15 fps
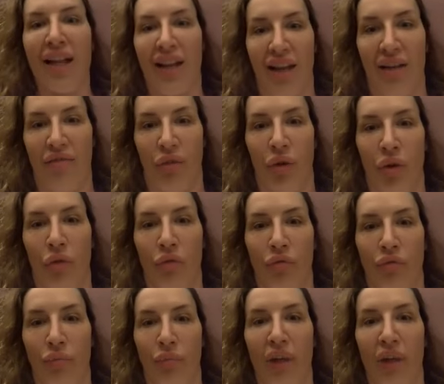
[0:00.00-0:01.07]
level of
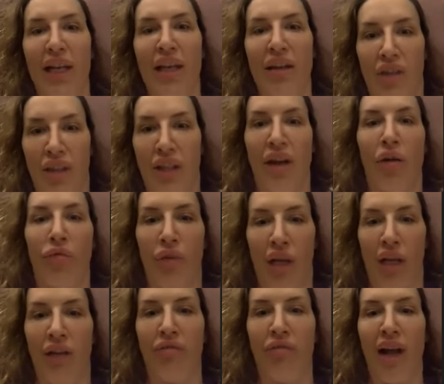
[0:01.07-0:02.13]
believing they are
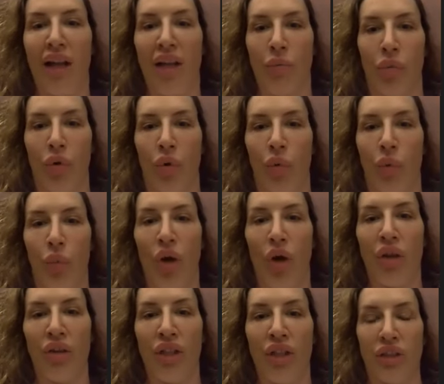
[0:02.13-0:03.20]
really valuable and
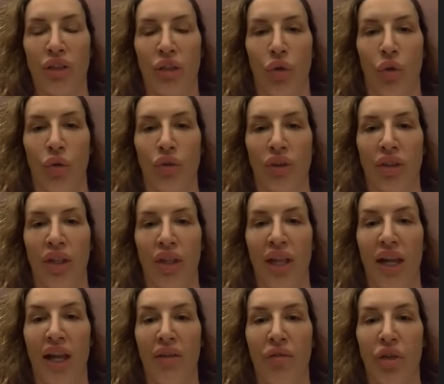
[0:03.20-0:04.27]
worthy to God, and that
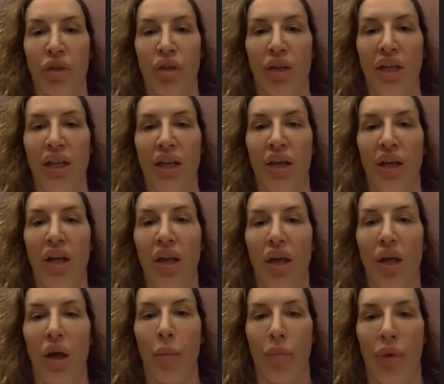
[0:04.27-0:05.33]
they have a unique
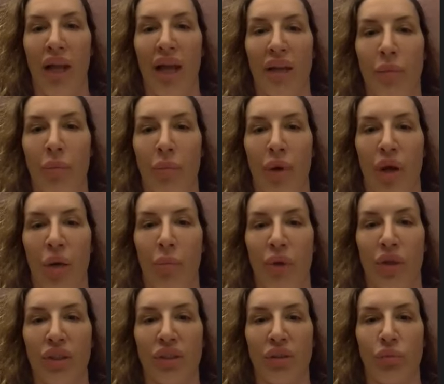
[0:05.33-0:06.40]
plan and
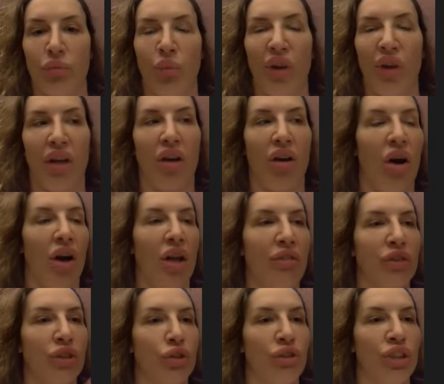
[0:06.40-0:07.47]
purpose, and we can kind
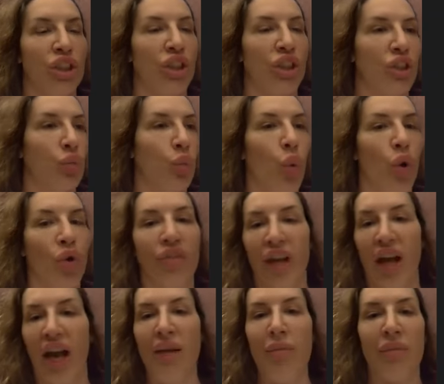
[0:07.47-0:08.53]
of as Christians wander
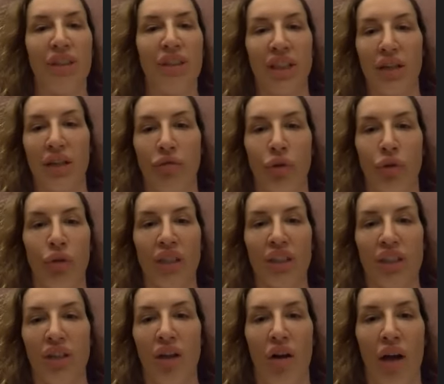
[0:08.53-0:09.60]
aimlessly through
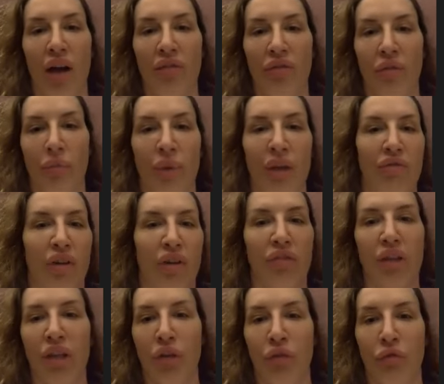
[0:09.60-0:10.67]
this life and be
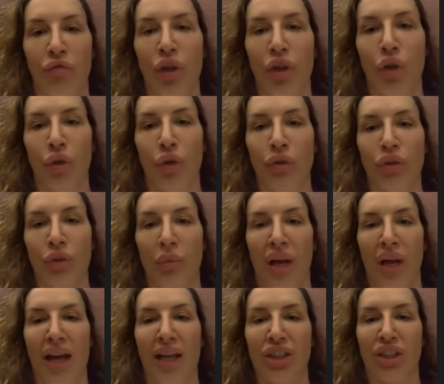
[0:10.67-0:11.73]
very confused. But
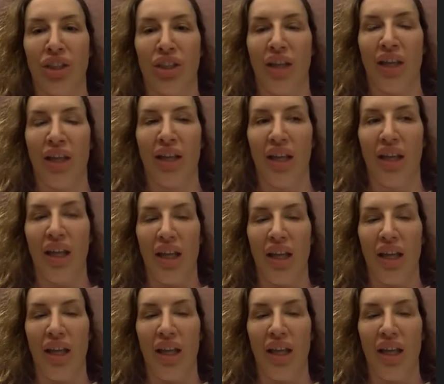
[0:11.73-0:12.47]
actually,